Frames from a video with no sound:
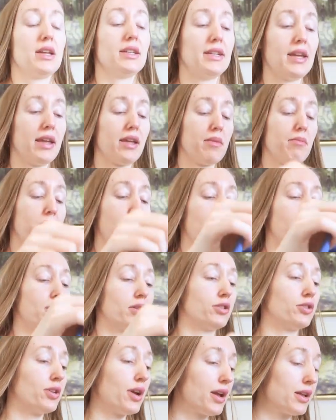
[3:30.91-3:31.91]
taking
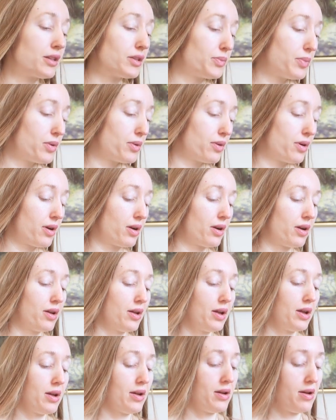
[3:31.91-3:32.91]
public transport,
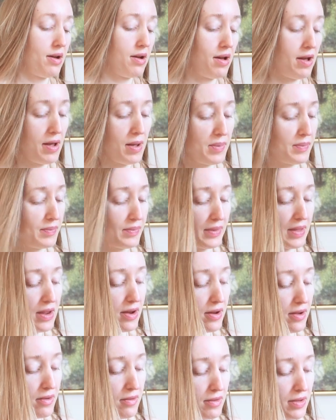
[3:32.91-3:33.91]

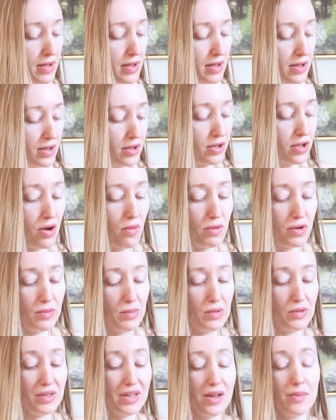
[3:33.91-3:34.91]
you know, going to
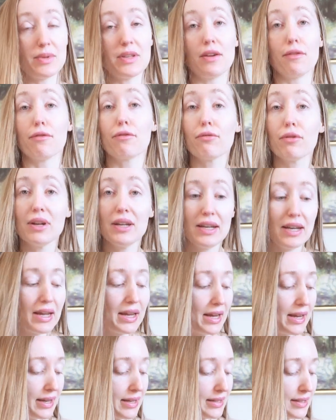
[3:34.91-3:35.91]
museums on free
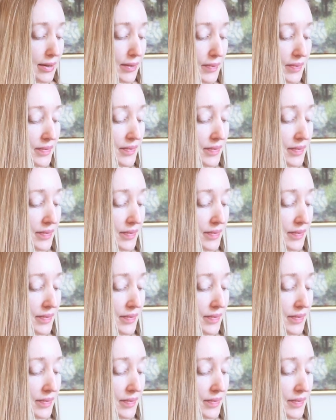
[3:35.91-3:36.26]
days.